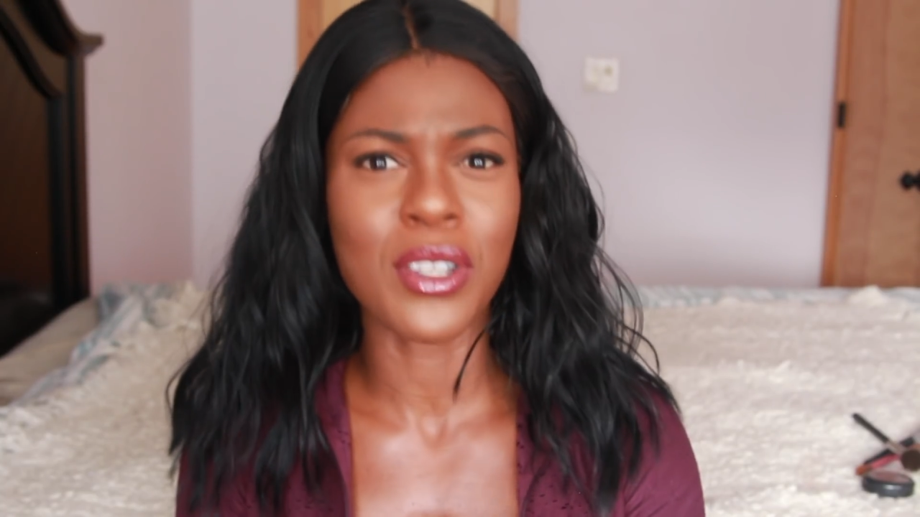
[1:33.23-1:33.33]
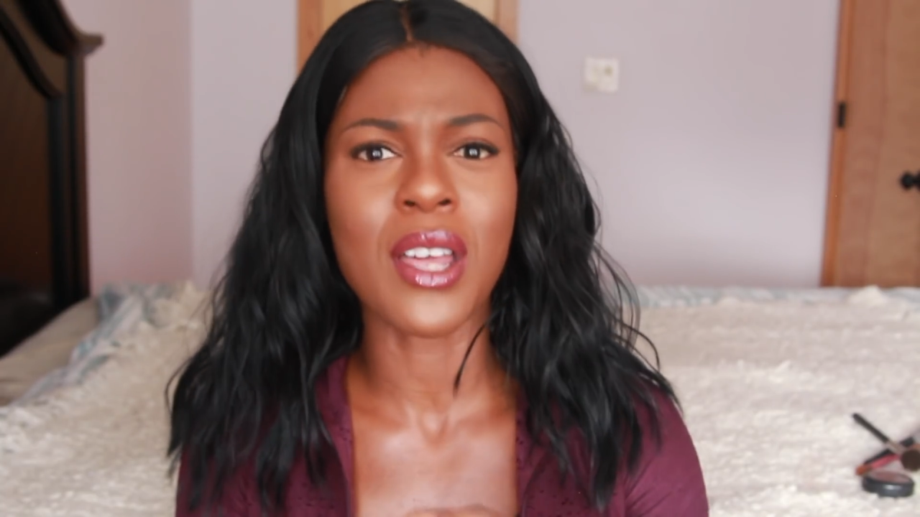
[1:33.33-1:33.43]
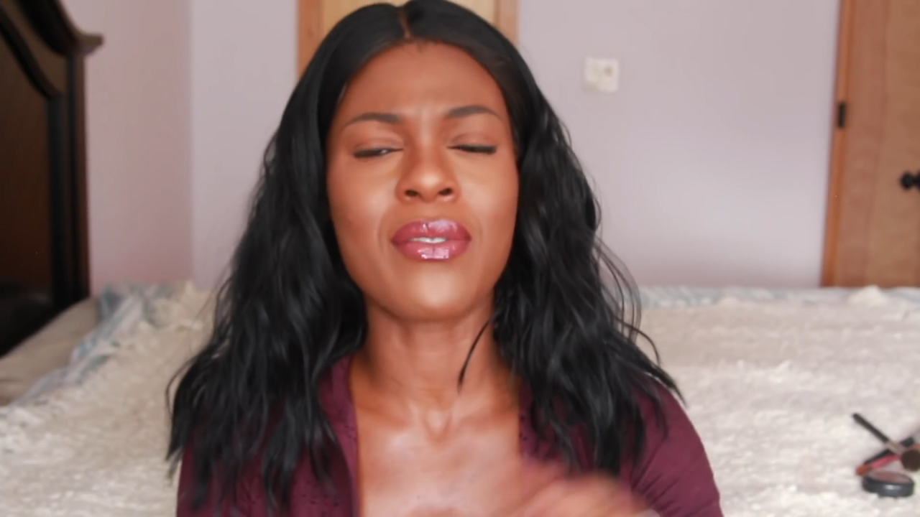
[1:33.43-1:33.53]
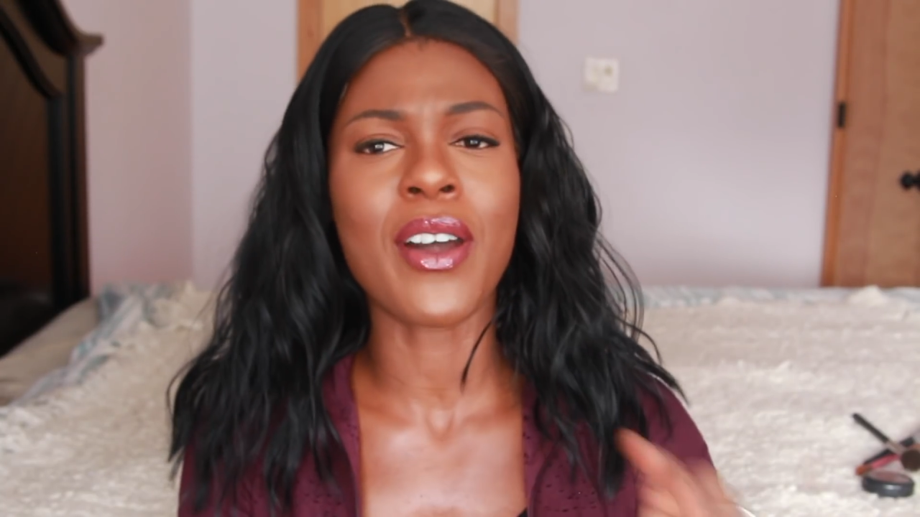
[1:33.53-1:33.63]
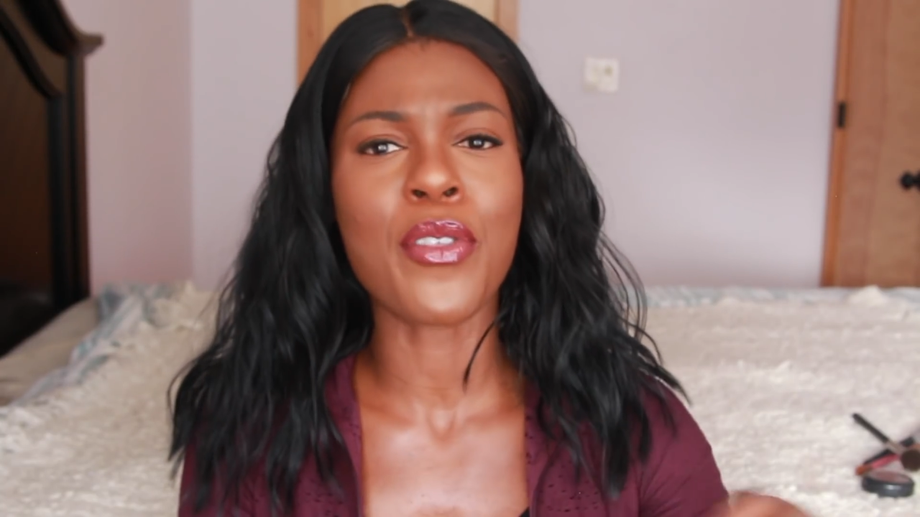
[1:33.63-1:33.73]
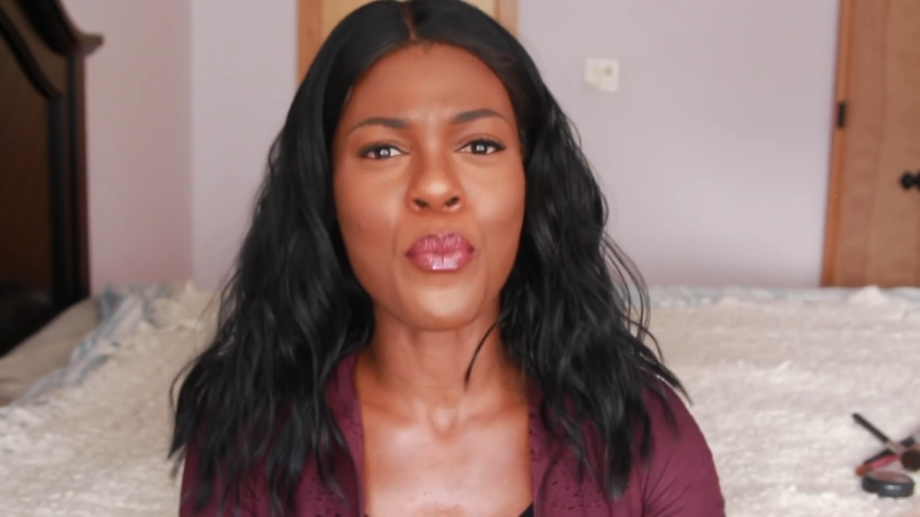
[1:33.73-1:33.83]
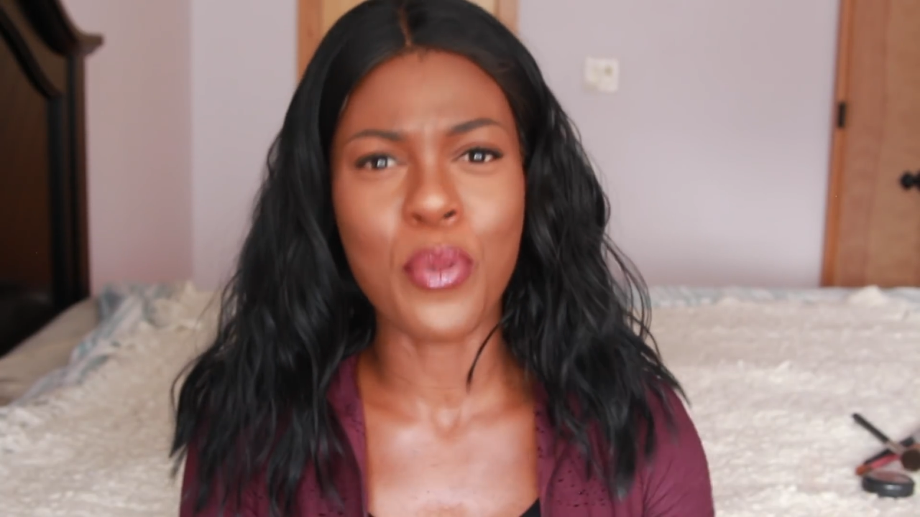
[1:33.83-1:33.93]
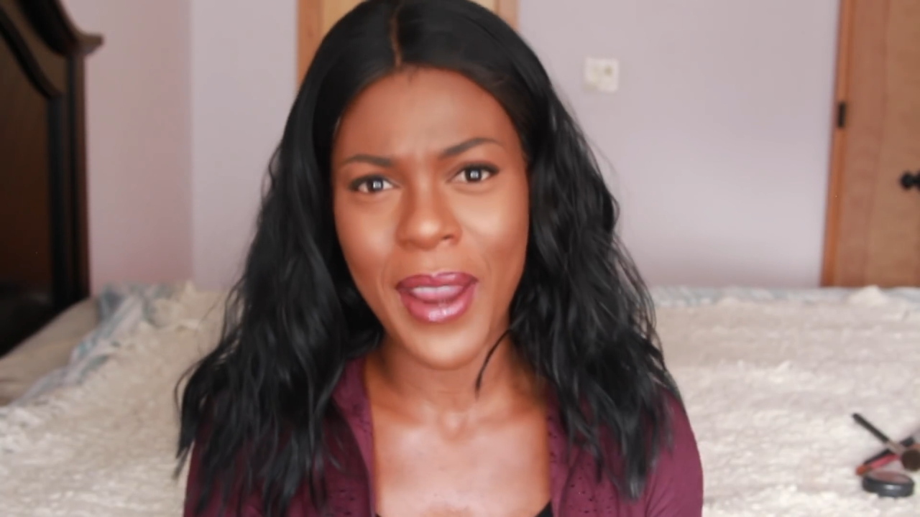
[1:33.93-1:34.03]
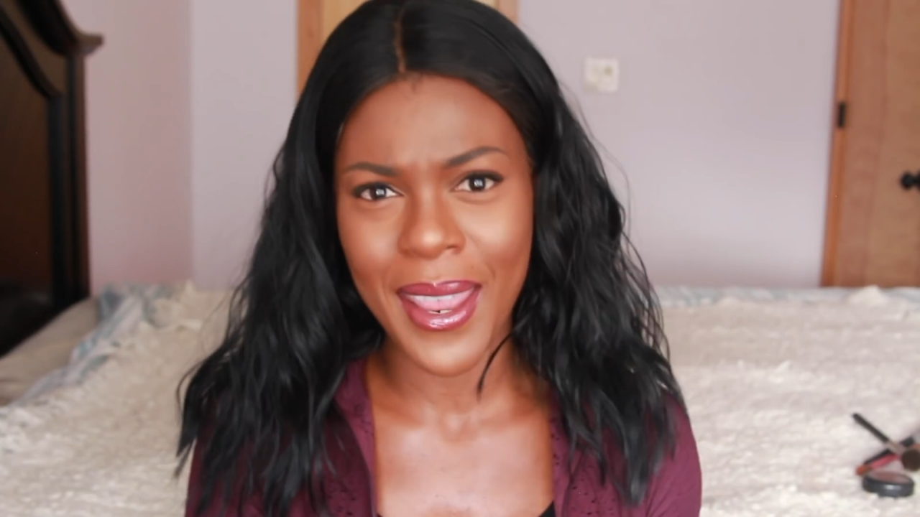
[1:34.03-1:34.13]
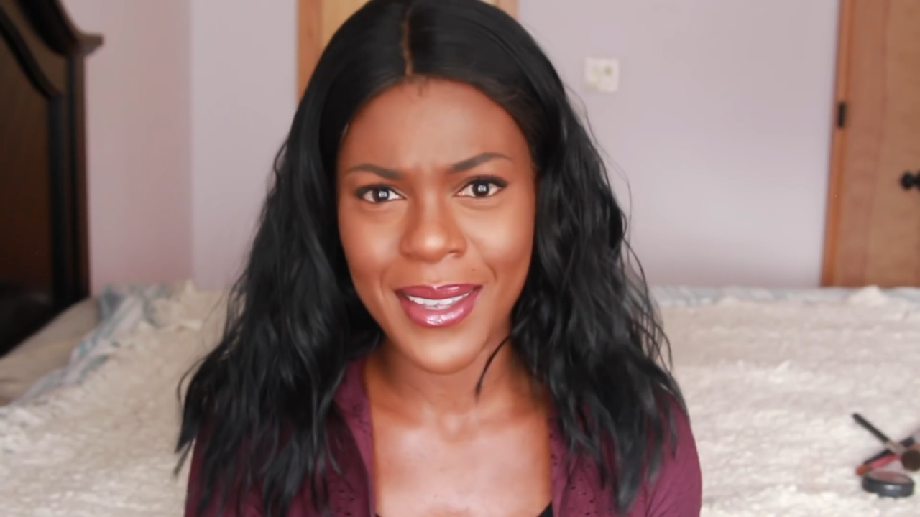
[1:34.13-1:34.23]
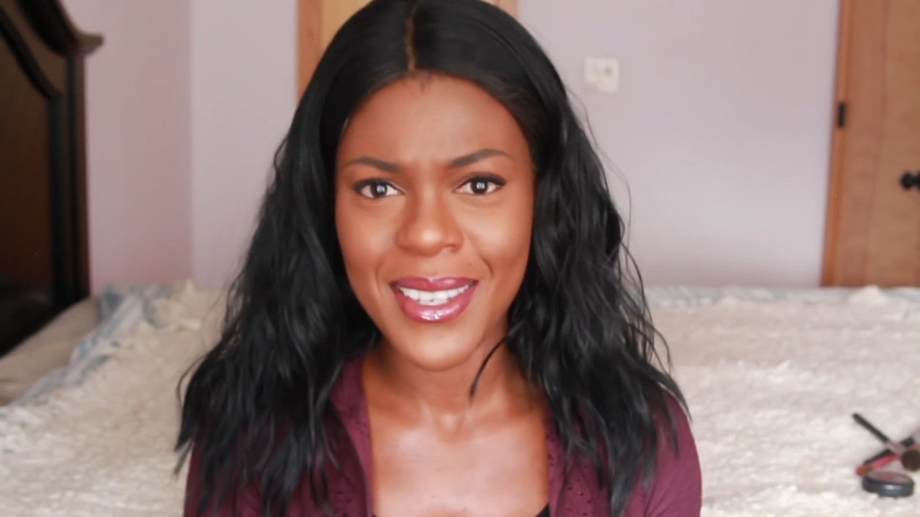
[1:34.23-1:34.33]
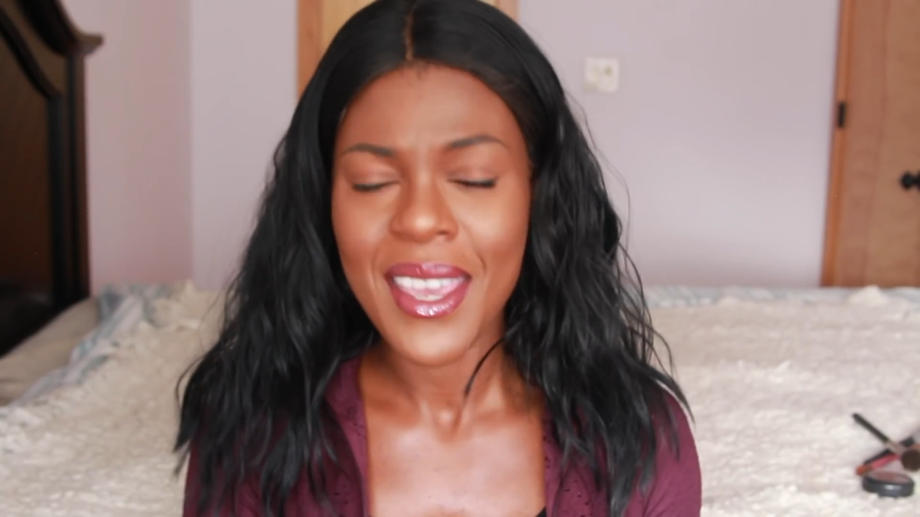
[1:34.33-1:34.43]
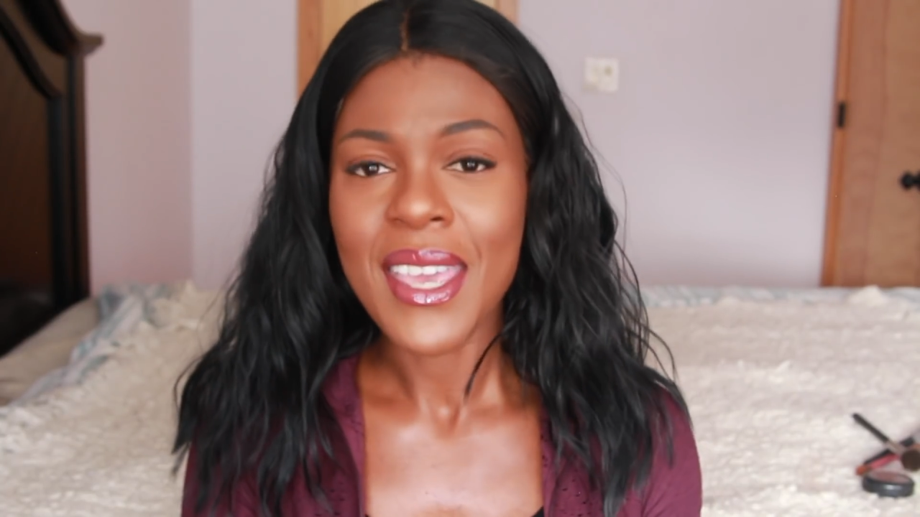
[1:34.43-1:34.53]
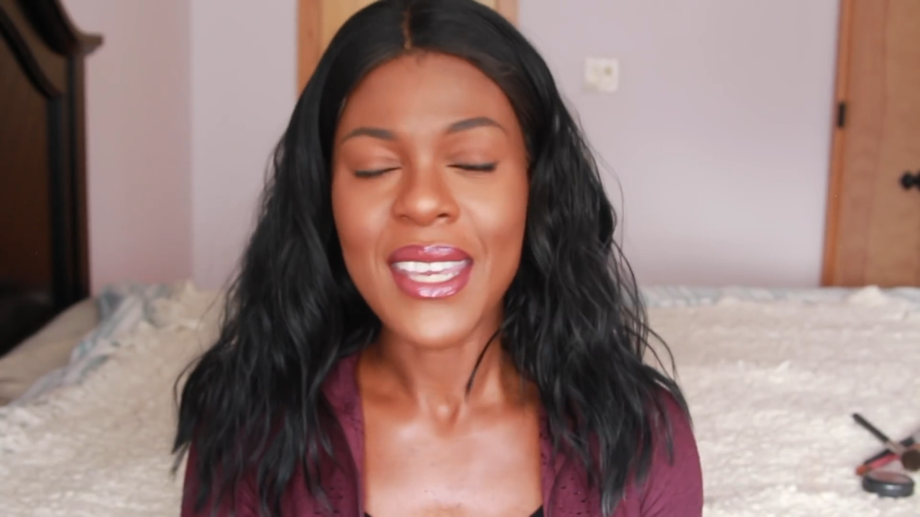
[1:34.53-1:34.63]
a lot of other brands,